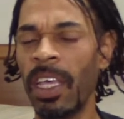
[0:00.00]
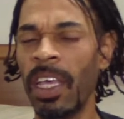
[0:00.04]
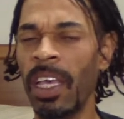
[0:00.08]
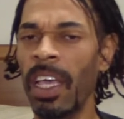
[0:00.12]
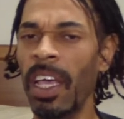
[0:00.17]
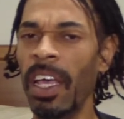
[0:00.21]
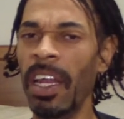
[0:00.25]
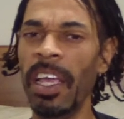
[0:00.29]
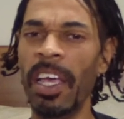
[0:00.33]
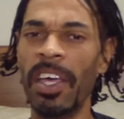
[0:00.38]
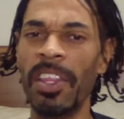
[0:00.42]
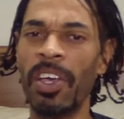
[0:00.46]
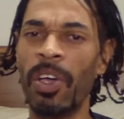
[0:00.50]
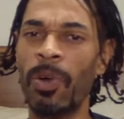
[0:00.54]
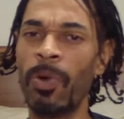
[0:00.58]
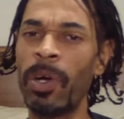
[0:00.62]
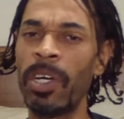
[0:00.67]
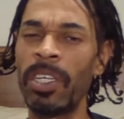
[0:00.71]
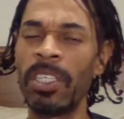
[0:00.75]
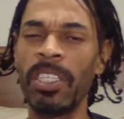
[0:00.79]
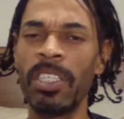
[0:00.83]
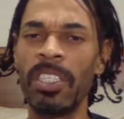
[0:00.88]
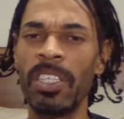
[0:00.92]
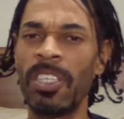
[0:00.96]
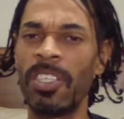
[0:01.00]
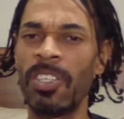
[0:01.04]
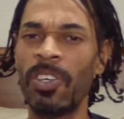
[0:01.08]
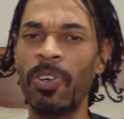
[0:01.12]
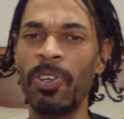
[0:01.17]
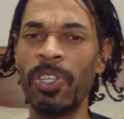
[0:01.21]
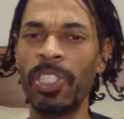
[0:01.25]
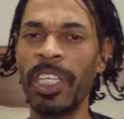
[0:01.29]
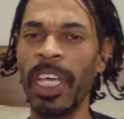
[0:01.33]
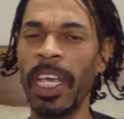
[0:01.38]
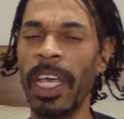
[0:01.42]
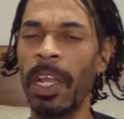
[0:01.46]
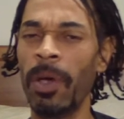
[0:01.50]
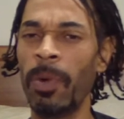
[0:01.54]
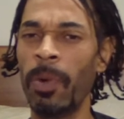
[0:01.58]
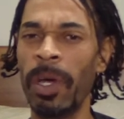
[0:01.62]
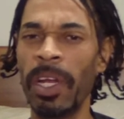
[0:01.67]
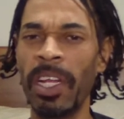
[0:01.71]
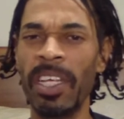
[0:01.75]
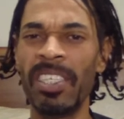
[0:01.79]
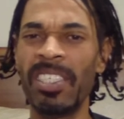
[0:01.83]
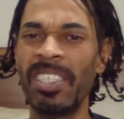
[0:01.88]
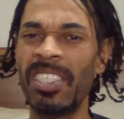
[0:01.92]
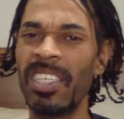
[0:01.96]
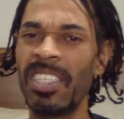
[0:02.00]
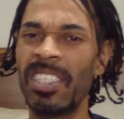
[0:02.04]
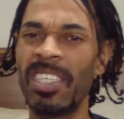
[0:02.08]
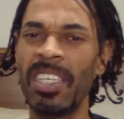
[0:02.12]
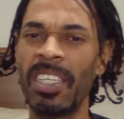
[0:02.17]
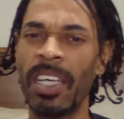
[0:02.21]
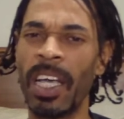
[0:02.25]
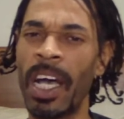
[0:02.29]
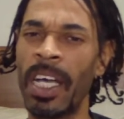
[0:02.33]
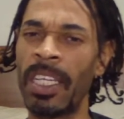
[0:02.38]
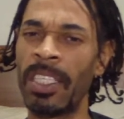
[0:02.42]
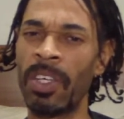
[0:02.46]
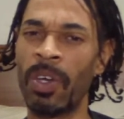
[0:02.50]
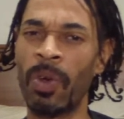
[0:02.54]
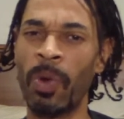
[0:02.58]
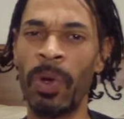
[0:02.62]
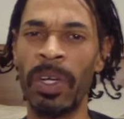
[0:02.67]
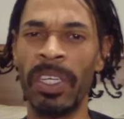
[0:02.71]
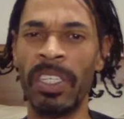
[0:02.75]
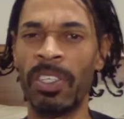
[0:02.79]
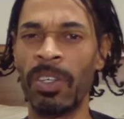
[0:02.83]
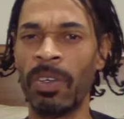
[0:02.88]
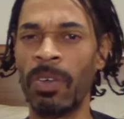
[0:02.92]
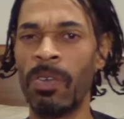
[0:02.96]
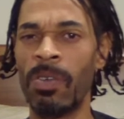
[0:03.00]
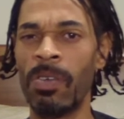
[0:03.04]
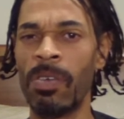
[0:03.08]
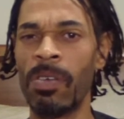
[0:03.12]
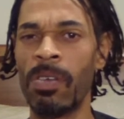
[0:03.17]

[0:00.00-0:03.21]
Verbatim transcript: Any other questions associated with it? It's just inconsequential.